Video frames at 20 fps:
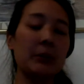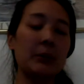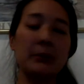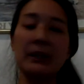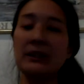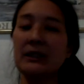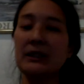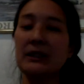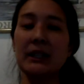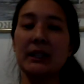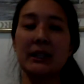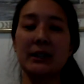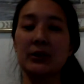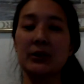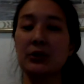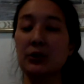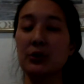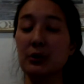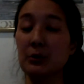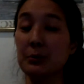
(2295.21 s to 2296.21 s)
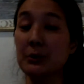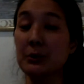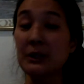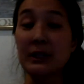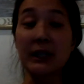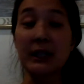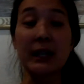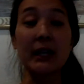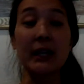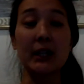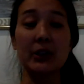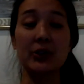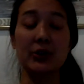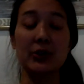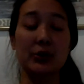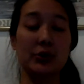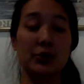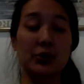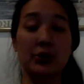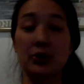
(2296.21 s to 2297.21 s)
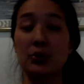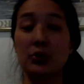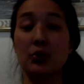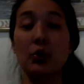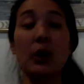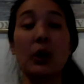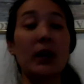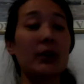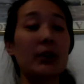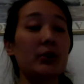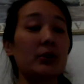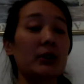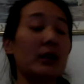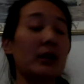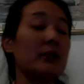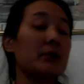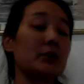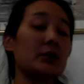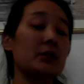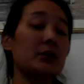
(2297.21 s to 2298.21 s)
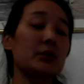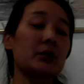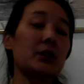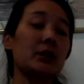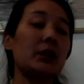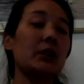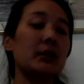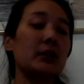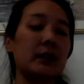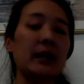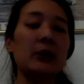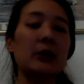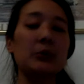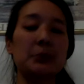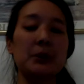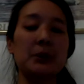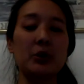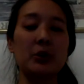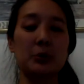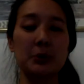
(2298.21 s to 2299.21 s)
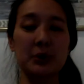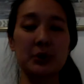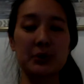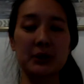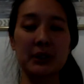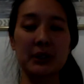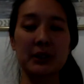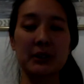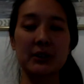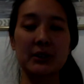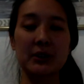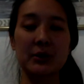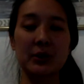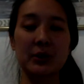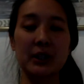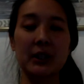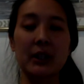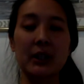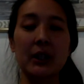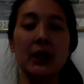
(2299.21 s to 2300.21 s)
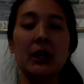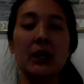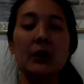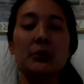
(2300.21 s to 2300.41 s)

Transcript: maintaining a certain pH or a certain water level. That would be homeostasis, right?